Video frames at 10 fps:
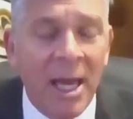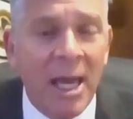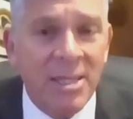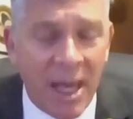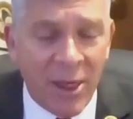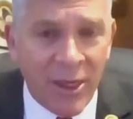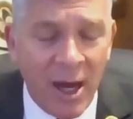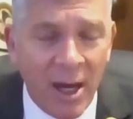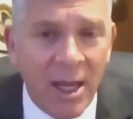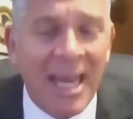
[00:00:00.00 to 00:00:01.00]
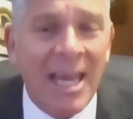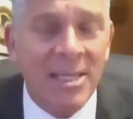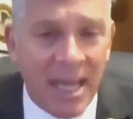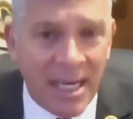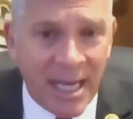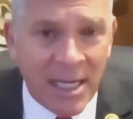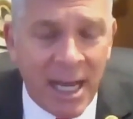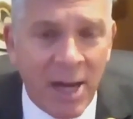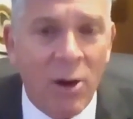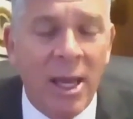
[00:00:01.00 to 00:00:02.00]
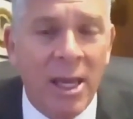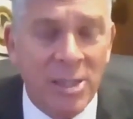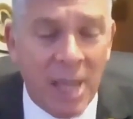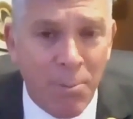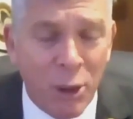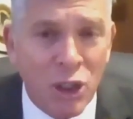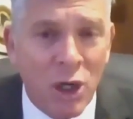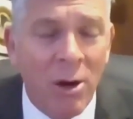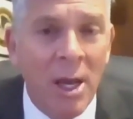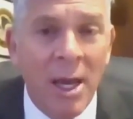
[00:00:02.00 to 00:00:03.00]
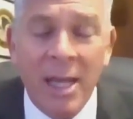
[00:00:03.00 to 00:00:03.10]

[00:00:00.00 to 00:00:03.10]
He is a thug. He is a dictator. He is a butcher.